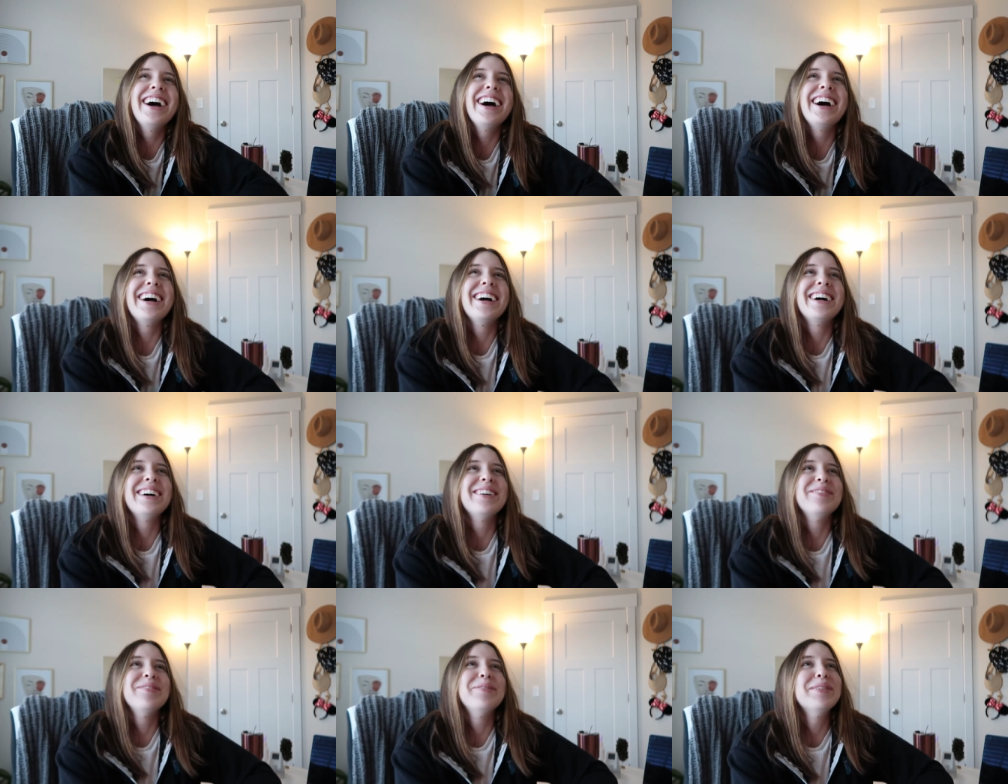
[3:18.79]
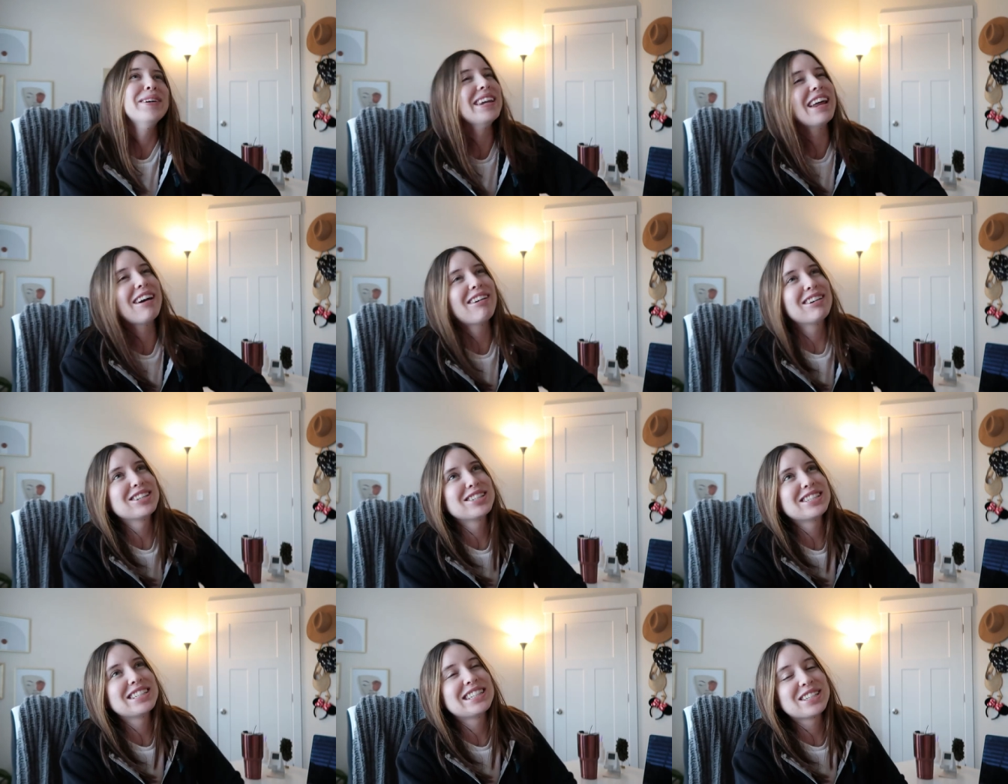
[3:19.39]
But now
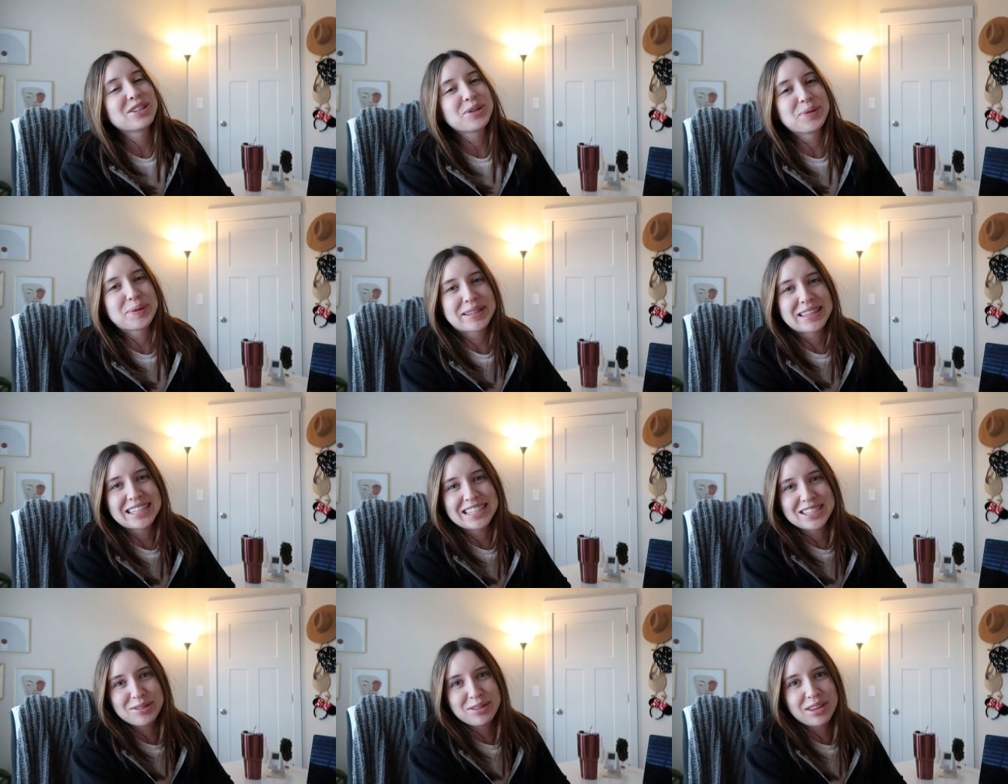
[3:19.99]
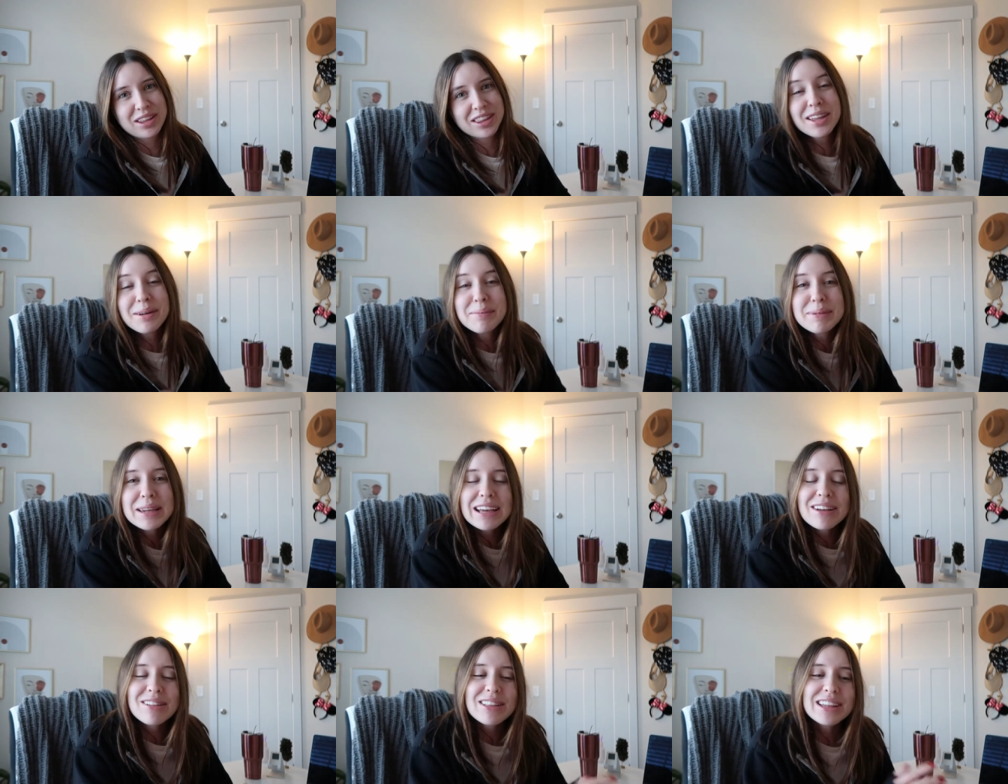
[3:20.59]
I just need to quickly do the
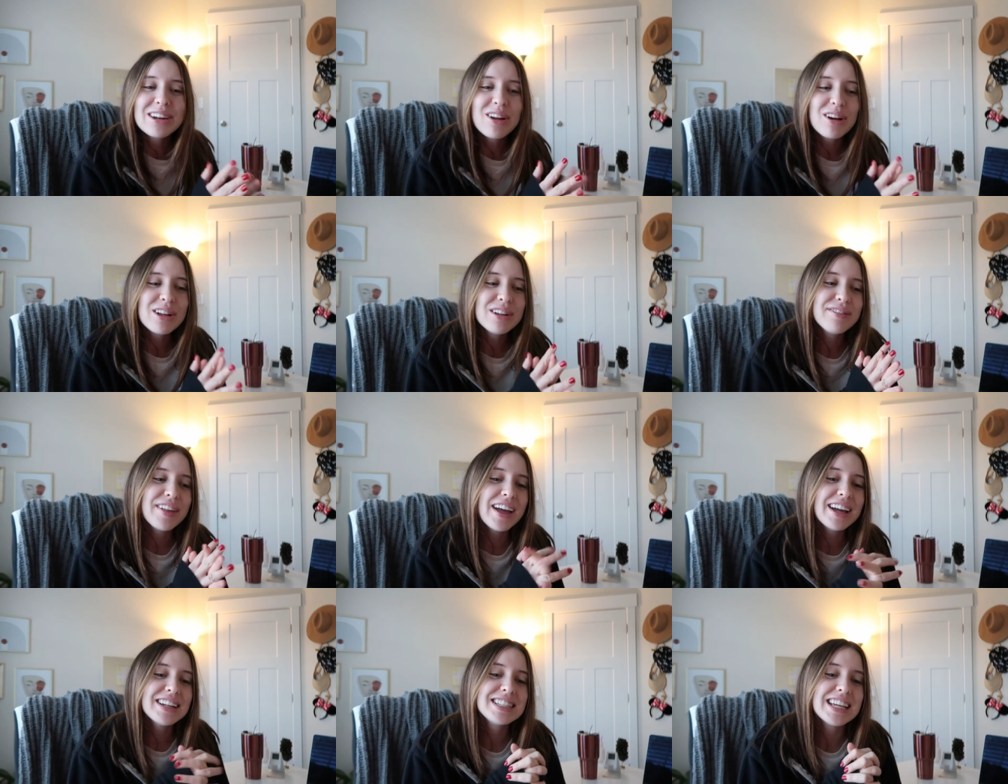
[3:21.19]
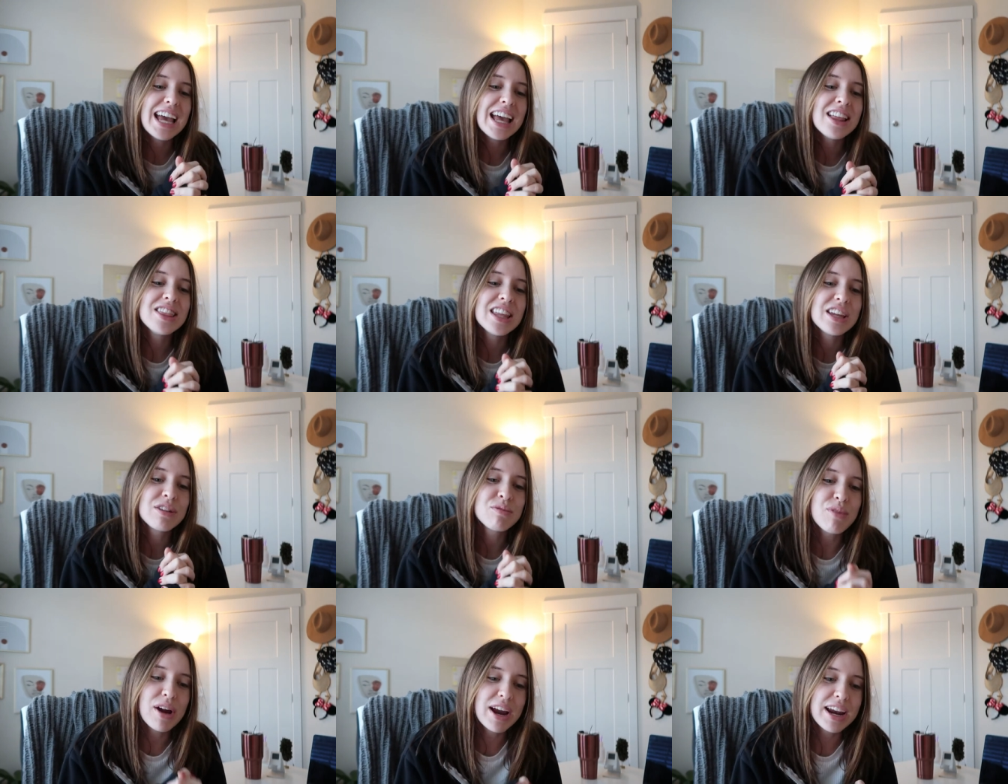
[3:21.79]
thumbnail and all that, and
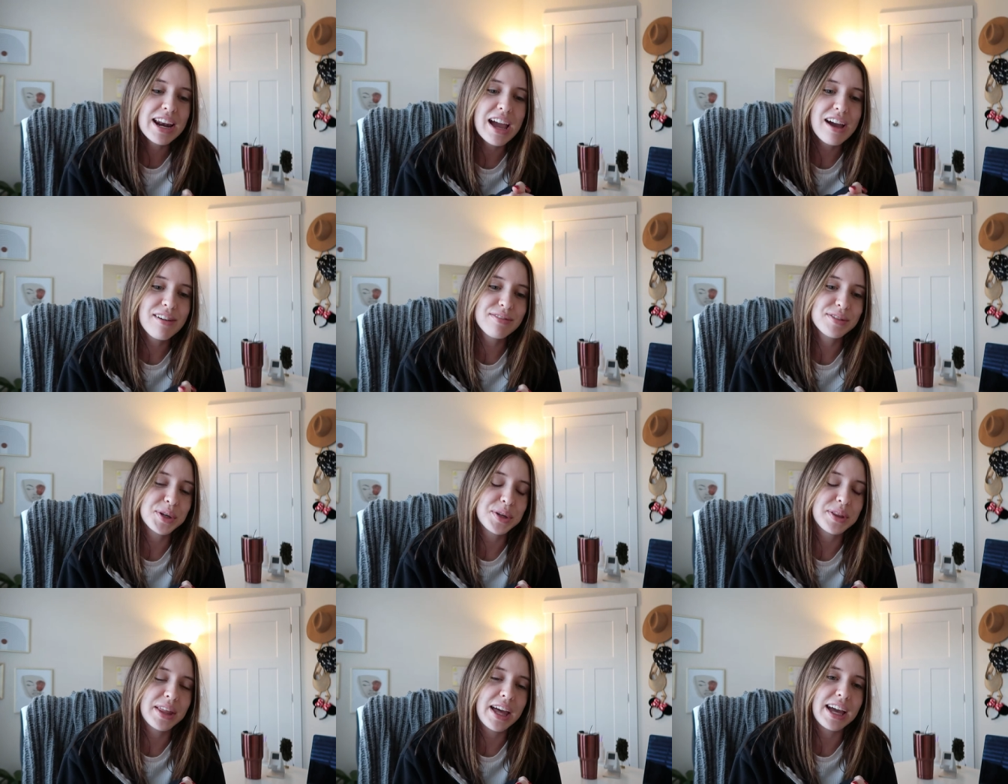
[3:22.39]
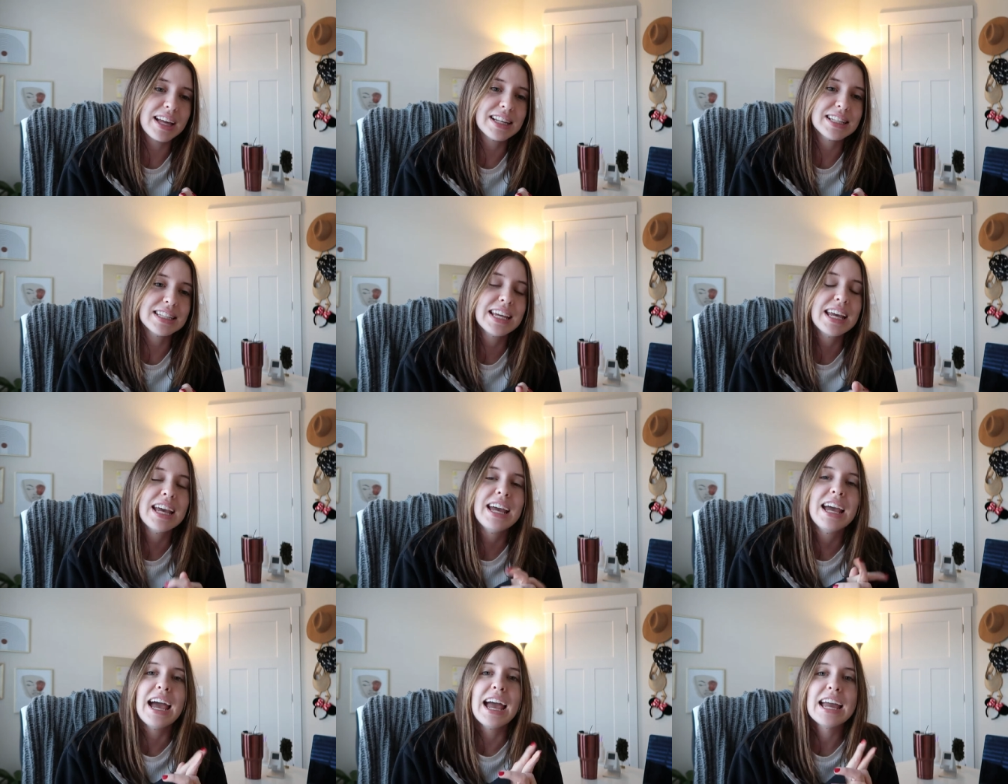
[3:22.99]
then right after that
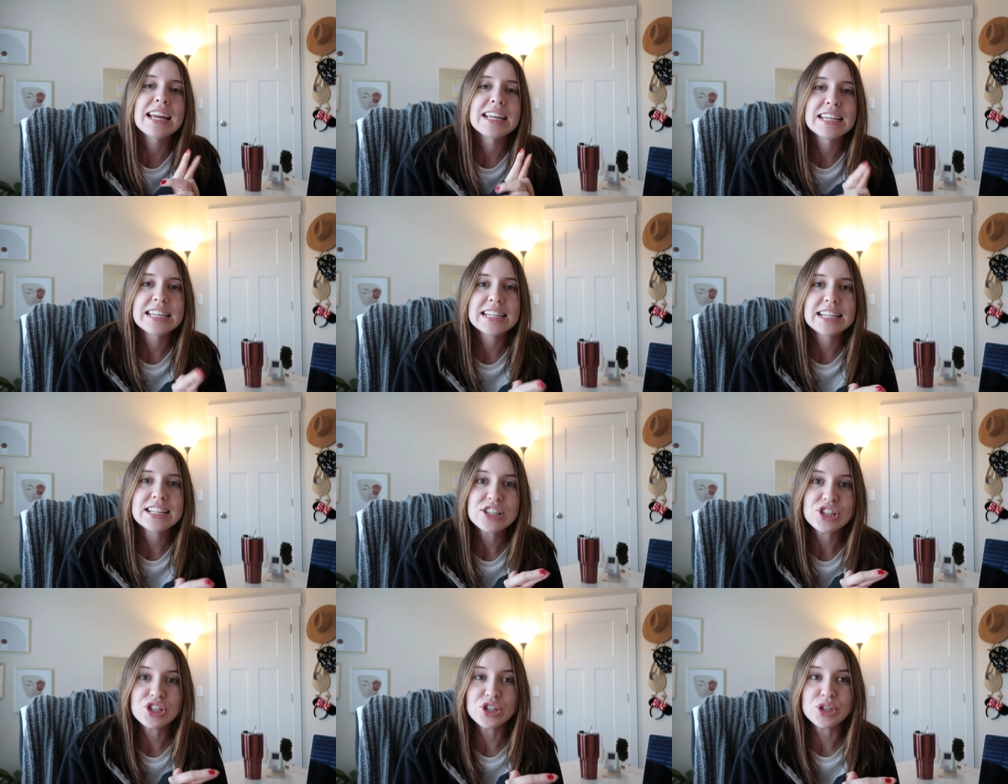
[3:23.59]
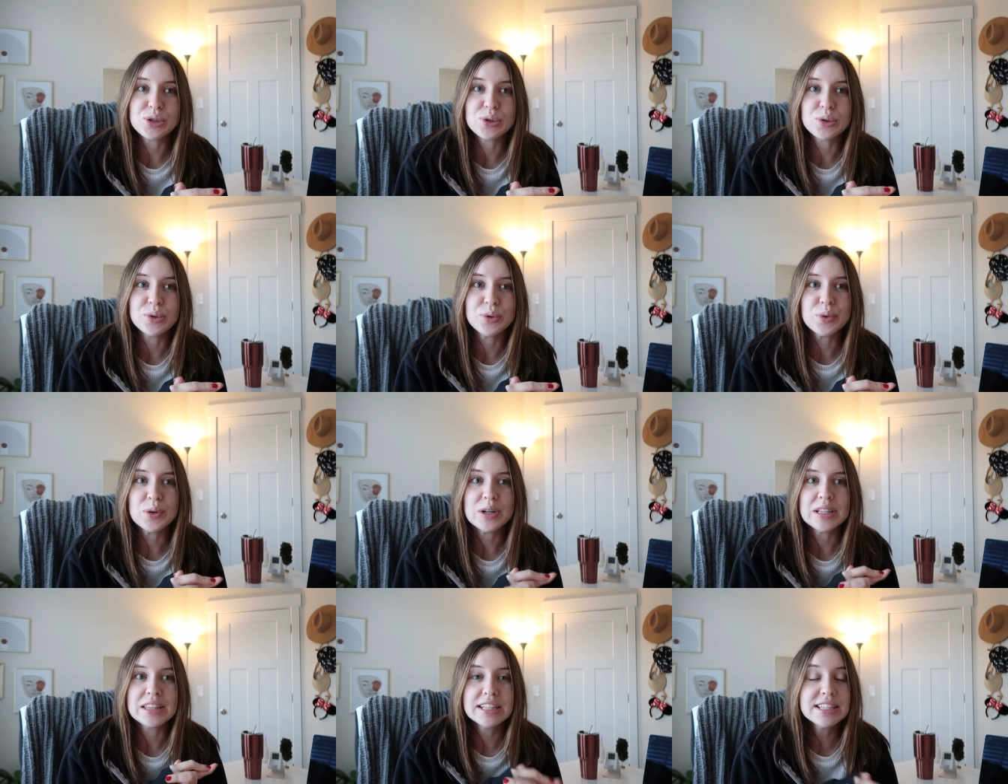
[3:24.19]
I need
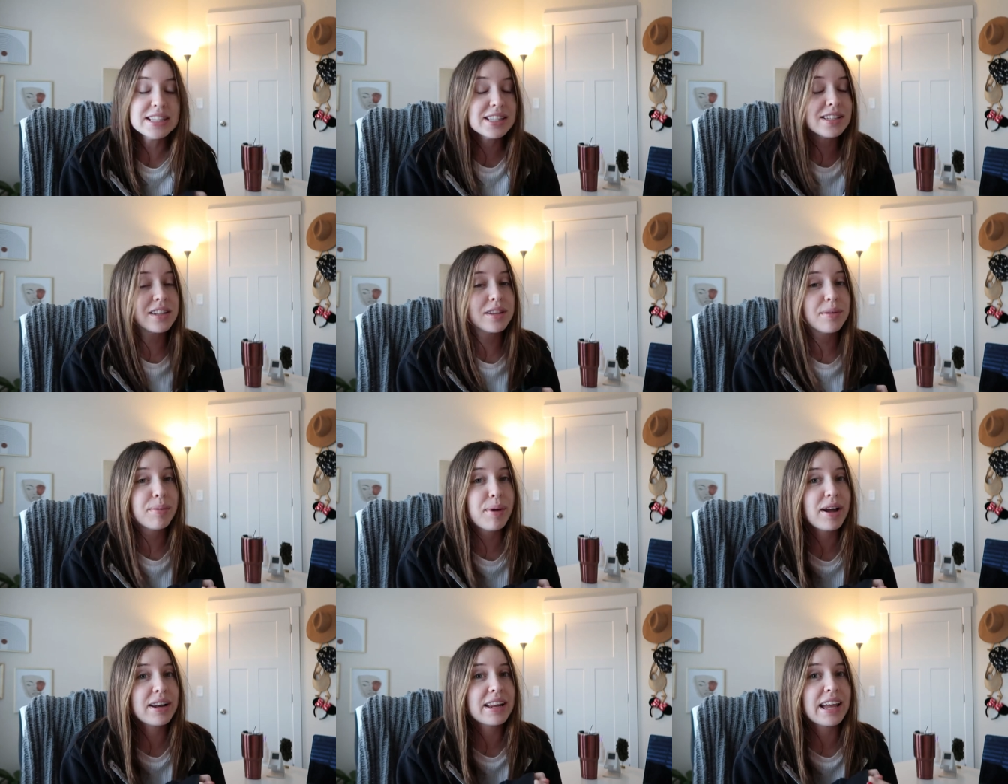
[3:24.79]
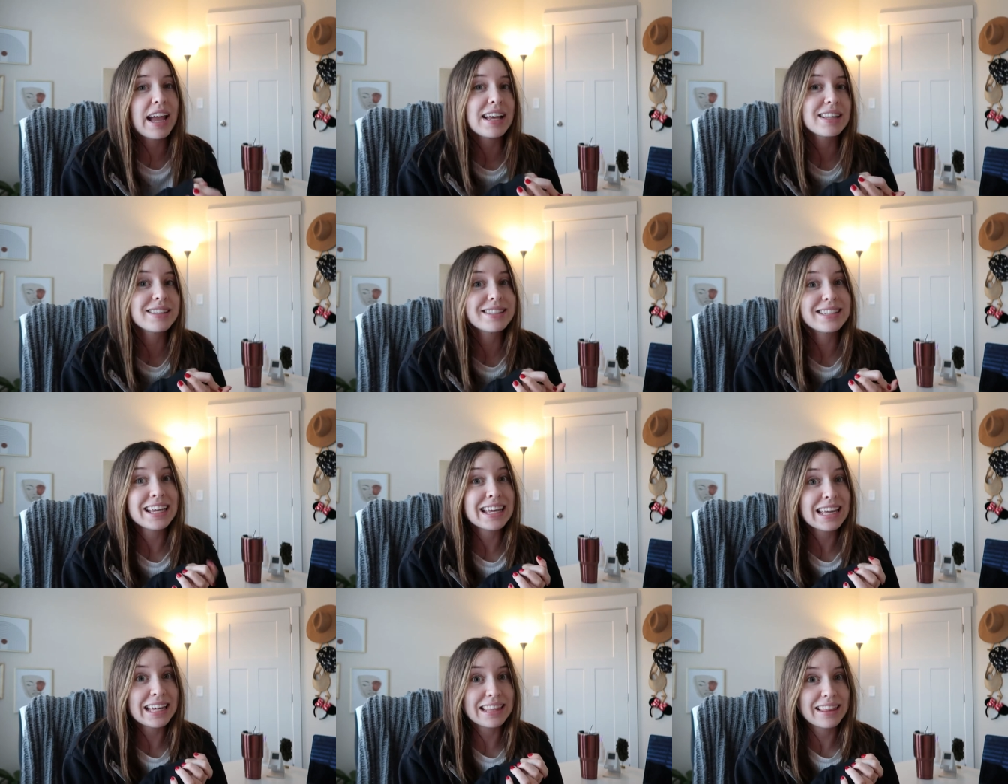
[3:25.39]
to listen to the
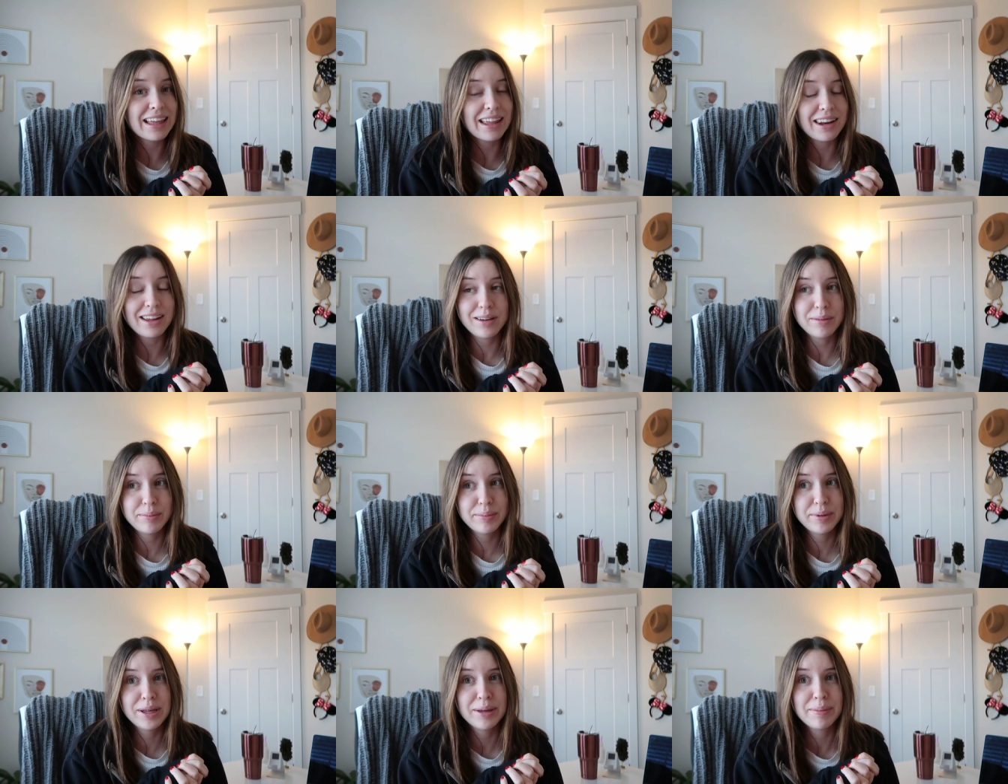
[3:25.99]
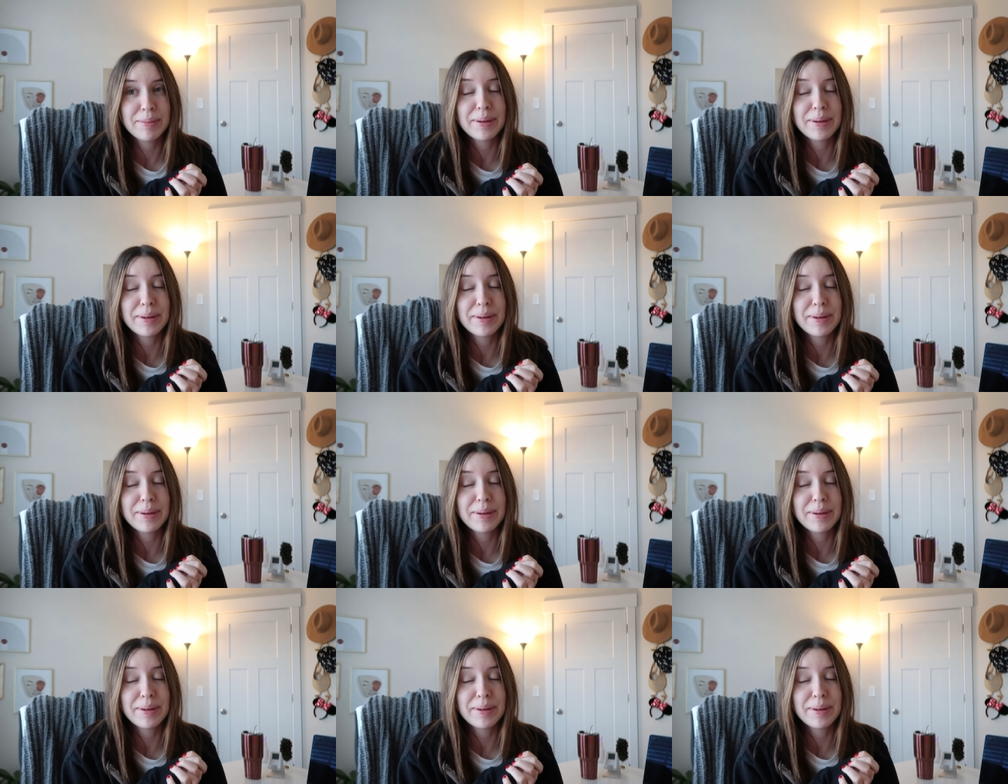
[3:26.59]
podcast and get that up,